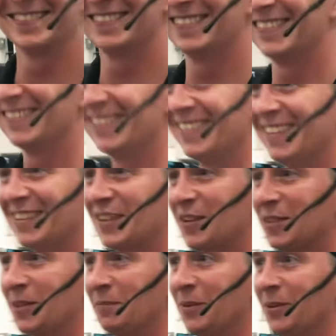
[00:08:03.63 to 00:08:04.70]
It's our
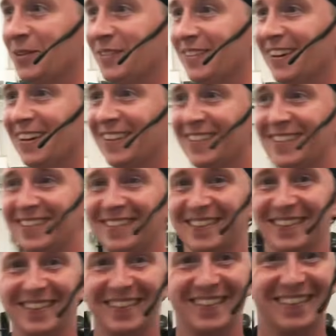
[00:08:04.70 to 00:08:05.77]
symbol. Yeah.
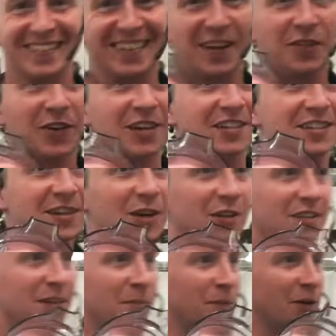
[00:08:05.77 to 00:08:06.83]
If you can see our
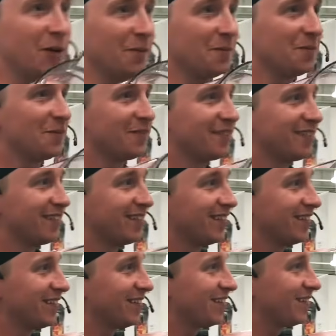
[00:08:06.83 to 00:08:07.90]
symbol,
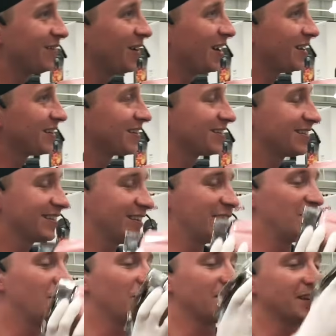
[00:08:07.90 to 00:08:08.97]
well, you
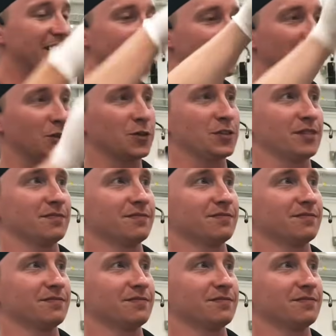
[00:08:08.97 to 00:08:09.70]
know it's nice and frozen.